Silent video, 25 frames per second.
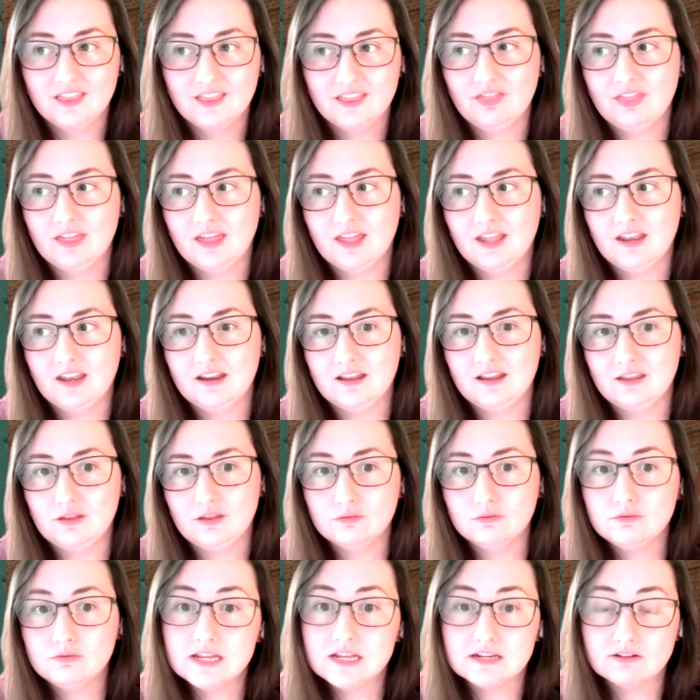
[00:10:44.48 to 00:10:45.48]
then
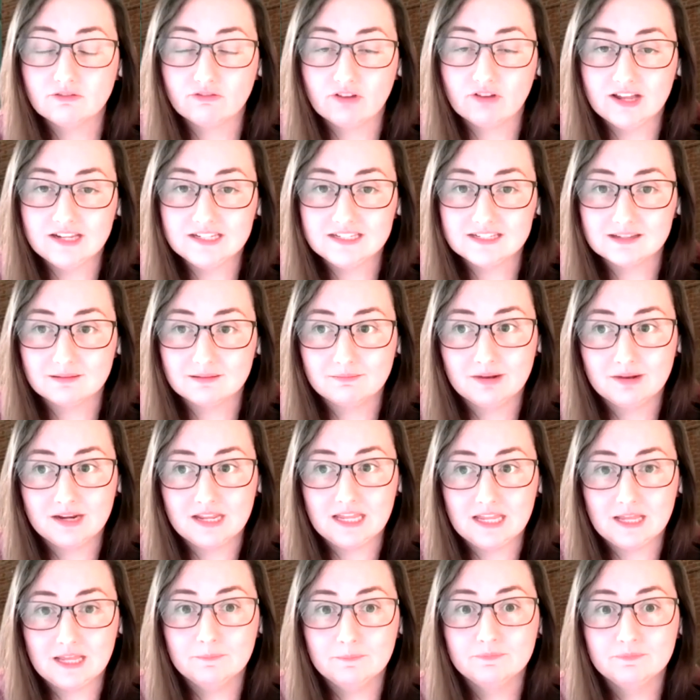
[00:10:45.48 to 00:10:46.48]
you need to find
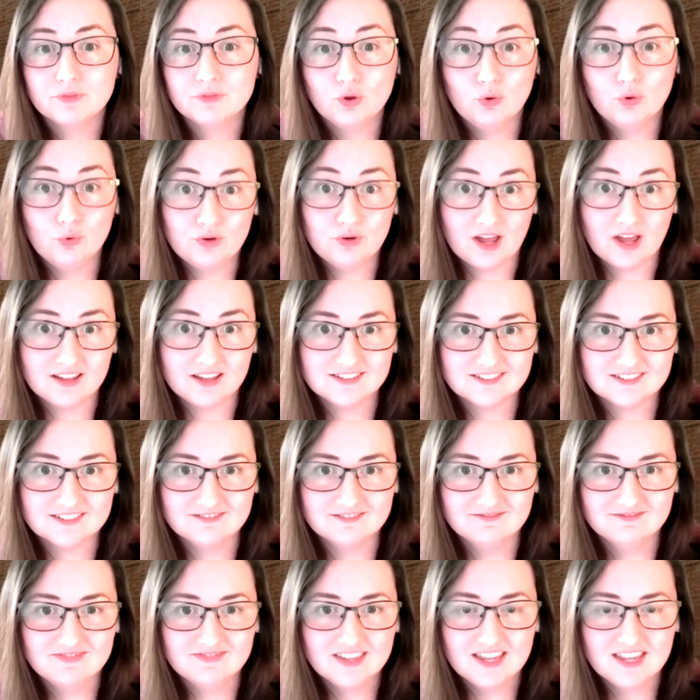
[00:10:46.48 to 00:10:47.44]
somebody who does.